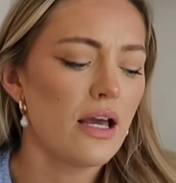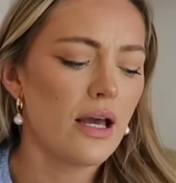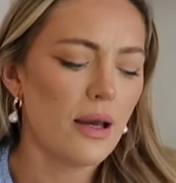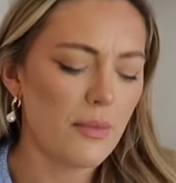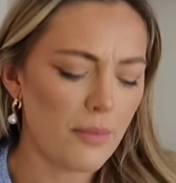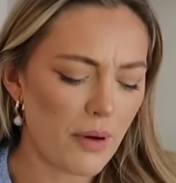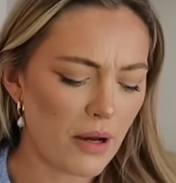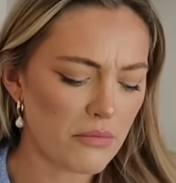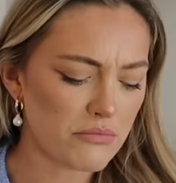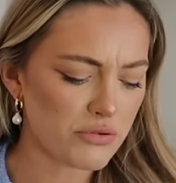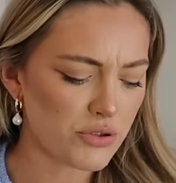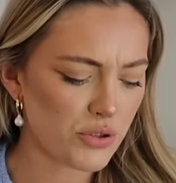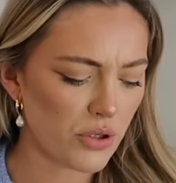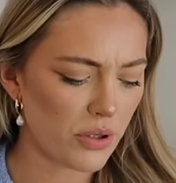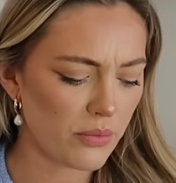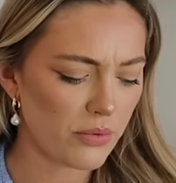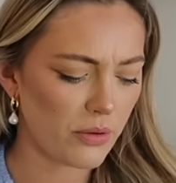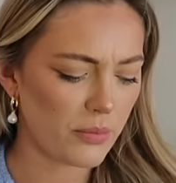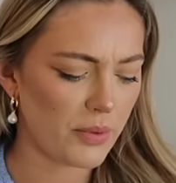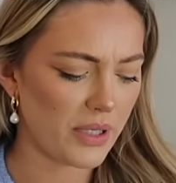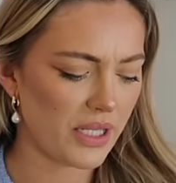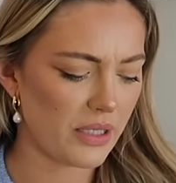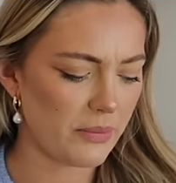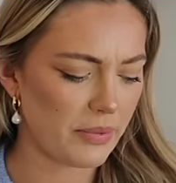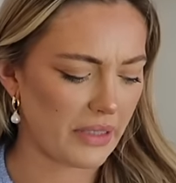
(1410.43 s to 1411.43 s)
but I'm sure I will
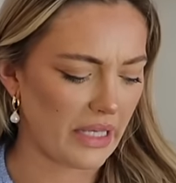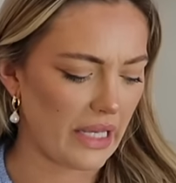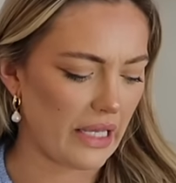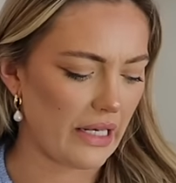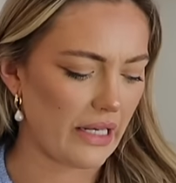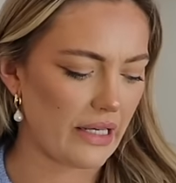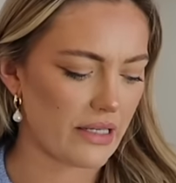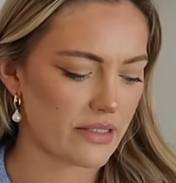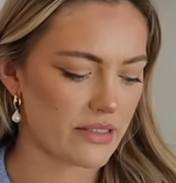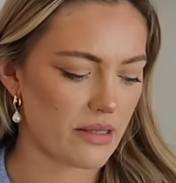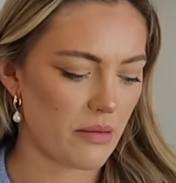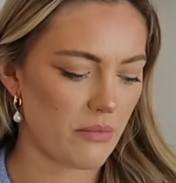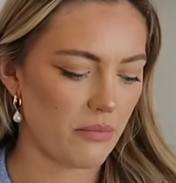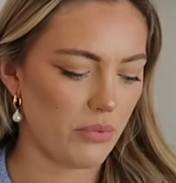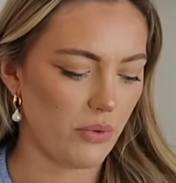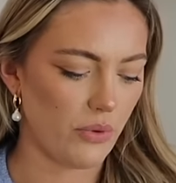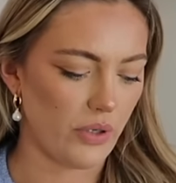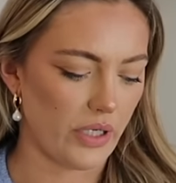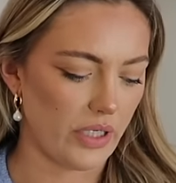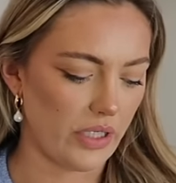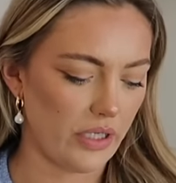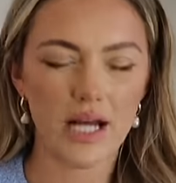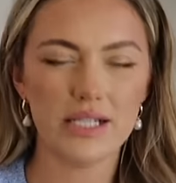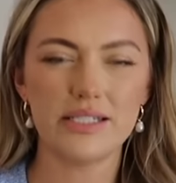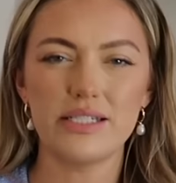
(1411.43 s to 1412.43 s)
be in a bikini at some
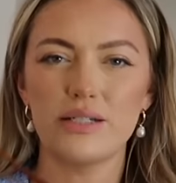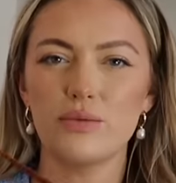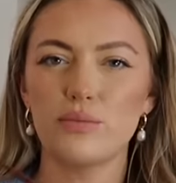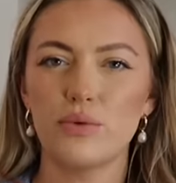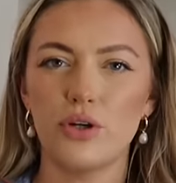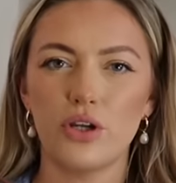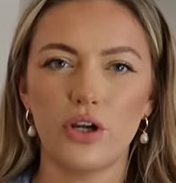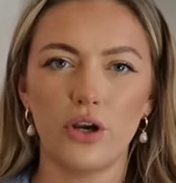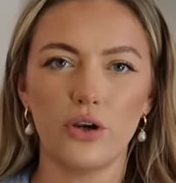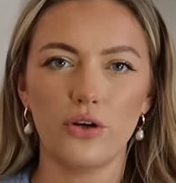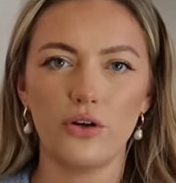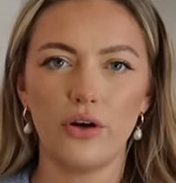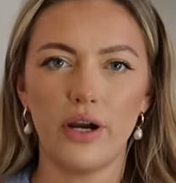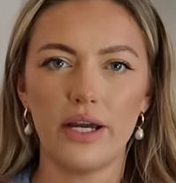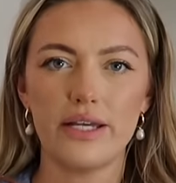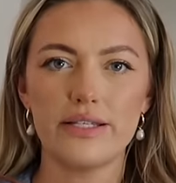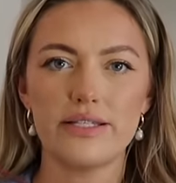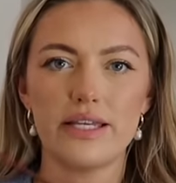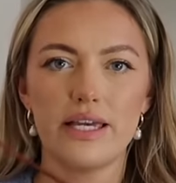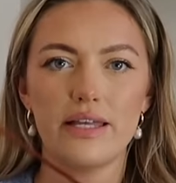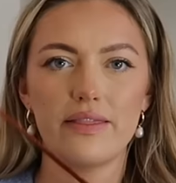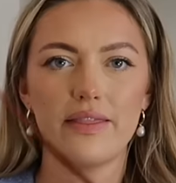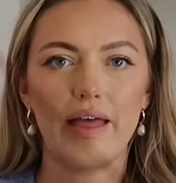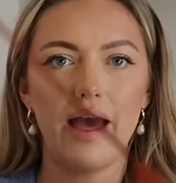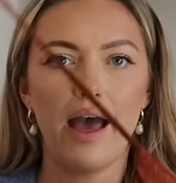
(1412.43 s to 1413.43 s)
point. I didn't want to go
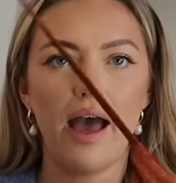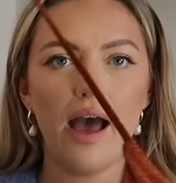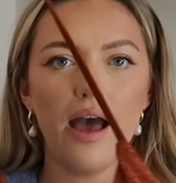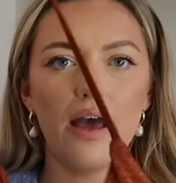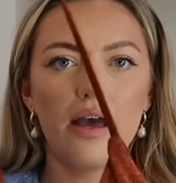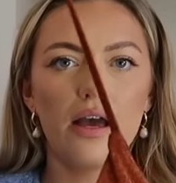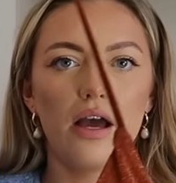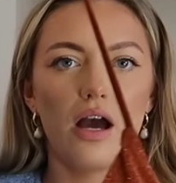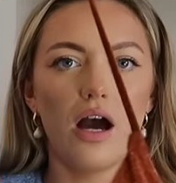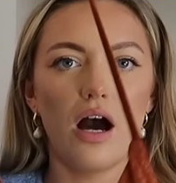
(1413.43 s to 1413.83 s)
crazy in there.